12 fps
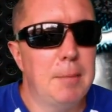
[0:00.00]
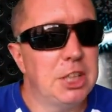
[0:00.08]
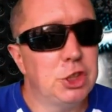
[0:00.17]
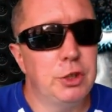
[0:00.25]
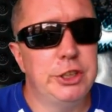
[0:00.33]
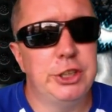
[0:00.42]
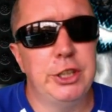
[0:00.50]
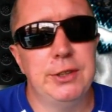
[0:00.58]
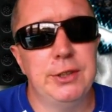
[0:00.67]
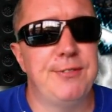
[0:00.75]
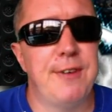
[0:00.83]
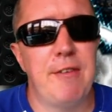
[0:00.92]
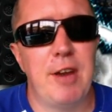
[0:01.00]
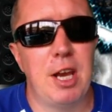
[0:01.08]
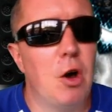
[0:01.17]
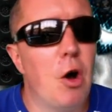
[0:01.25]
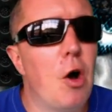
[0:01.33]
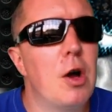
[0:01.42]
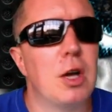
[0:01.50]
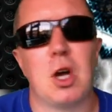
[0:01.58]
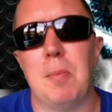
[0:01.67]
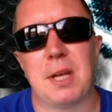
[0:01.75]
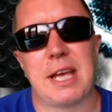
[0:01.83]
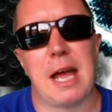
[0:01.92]
Make sure you choose very long,
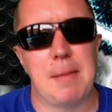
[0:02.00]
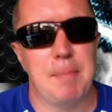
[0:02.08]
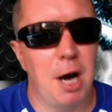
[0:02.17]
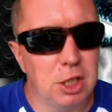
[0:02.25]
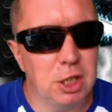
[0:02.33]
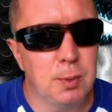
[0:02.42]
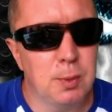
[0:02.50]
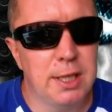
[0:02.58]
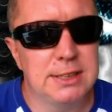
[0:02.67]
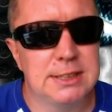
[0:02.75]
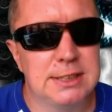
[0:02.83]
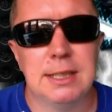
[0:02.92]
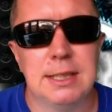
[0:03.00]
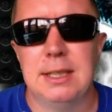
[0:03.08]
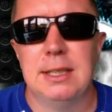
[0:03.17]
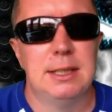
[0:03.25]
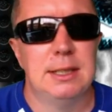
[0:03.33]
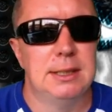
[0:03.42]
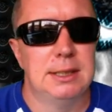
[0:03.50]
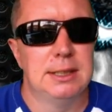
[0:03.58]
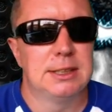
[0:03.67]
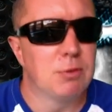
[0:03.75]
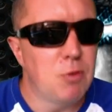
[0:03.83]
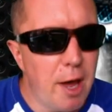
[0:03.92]
complicated passwords.
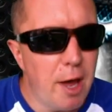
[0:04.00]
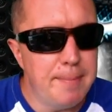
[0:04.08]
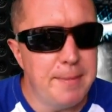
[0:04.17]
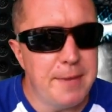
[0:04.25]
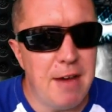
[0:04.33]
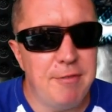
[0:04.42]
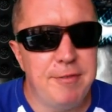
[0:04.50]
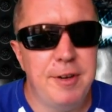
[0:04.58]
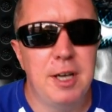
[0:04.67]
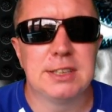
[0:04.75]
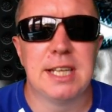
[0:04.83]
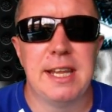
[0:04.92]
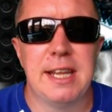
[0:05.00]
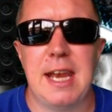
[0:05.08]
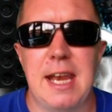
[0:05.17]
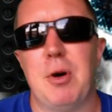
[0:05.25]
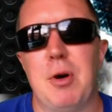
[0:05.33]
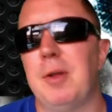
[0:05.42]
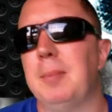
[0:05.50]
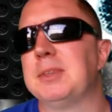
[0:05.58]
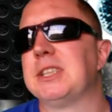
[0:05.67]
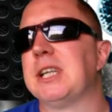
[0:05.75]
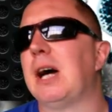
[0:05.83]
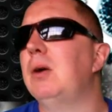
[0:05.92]
So write them down first and then input
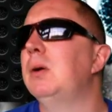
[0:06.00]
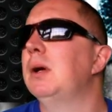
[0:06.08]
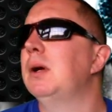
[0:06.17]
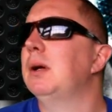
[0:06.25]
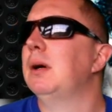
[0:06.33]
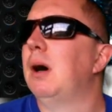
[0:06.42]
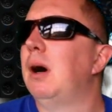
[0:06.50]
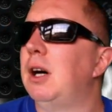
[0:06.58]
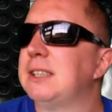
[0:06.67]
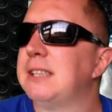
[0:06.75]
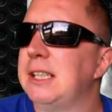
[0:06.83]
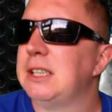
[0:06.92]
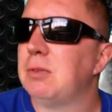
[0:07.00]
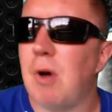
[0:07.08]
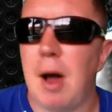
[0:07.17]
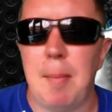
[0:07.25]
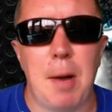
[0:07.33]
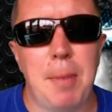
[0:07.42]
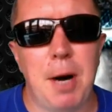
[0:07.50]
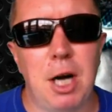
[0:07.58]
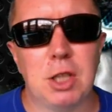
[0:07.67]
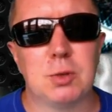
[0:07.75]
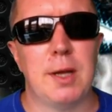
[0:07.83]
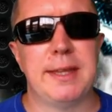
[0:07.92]
them. So I tend to write my
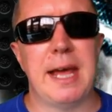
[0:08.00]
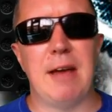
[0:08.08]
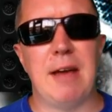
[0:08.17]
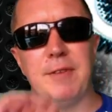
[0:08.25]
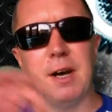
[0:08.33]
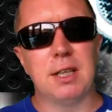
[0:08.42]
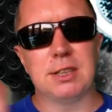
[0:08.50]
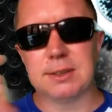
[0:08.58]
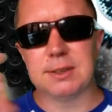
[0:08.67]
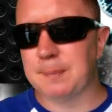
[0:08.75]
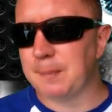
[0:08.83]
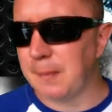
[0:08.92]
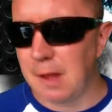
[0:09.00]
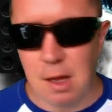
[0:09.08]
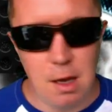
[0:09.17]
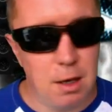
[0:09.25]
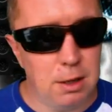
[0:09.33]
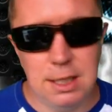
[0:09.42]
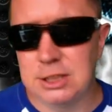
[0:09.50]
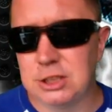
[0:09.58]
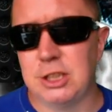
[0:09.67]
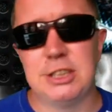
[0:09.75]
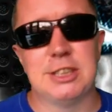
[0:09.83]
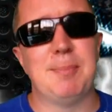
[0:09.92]
password down first, and I
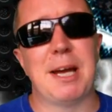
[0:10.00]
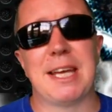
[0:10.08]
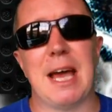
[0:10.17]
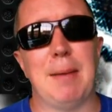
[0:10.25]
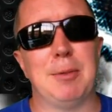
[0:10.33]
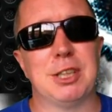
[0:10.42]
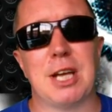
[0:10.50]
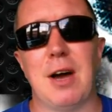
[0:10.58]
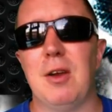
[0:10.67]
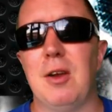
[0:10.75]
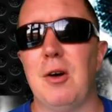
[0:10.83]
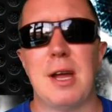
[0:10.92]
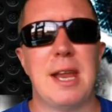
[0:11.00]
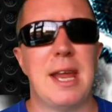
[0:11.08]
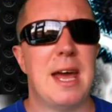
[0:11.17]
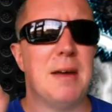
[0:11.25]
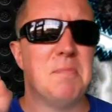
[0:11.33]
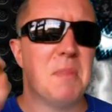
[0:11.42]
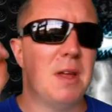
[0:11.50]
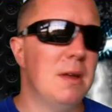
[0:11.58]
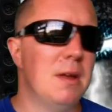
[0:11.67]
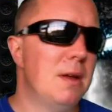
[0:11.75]
literally just make it up as I go along, and they're